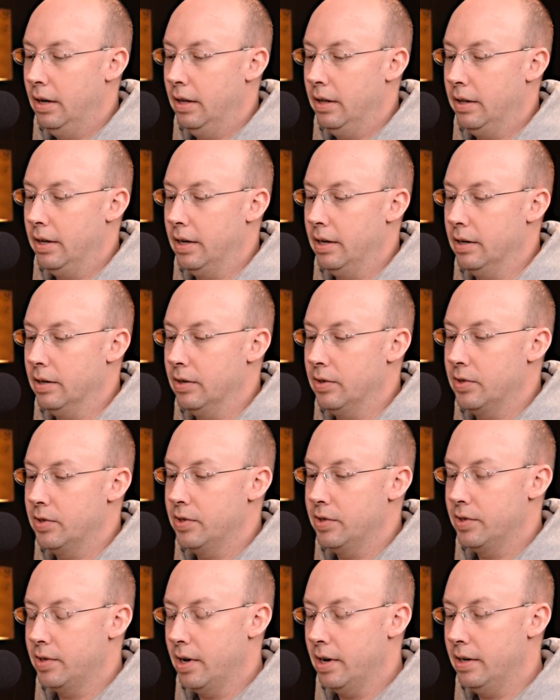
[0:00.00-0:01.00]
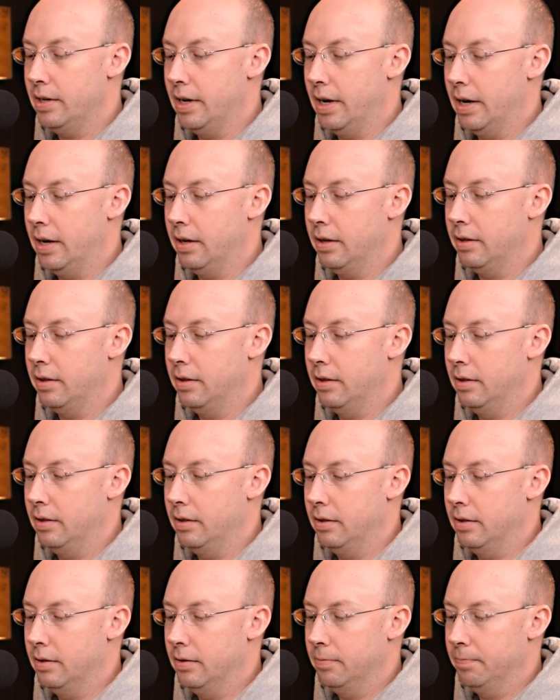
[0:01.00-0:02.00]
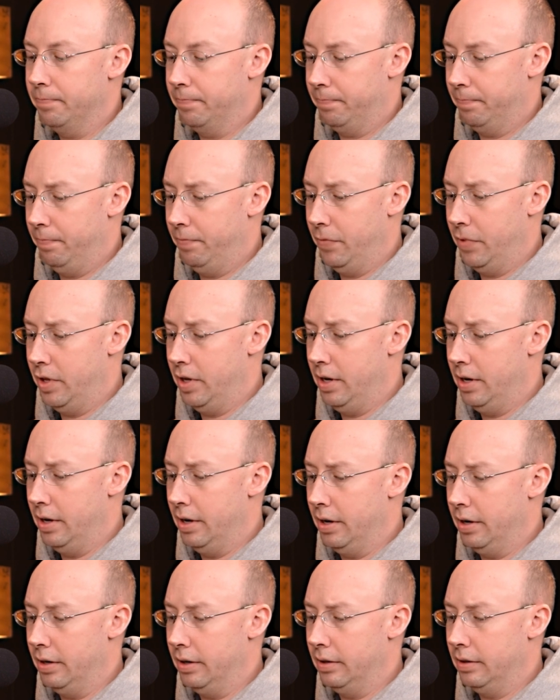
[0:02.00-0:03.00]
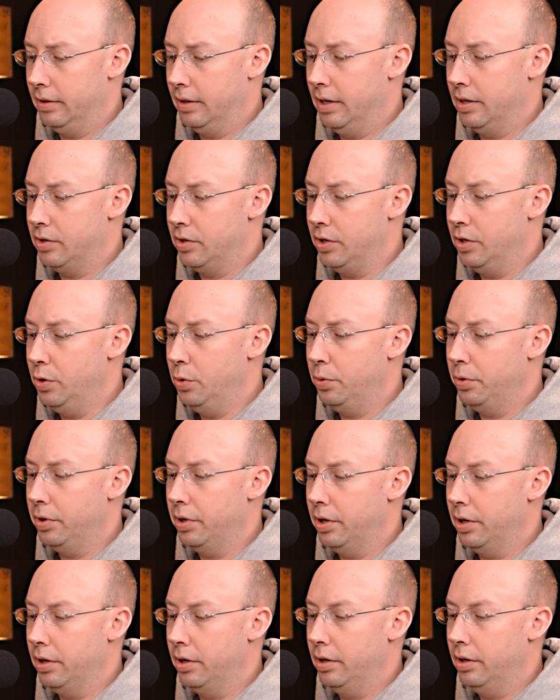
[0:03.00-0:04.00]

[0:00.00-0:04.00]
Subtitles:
Then Sunday, it's Youth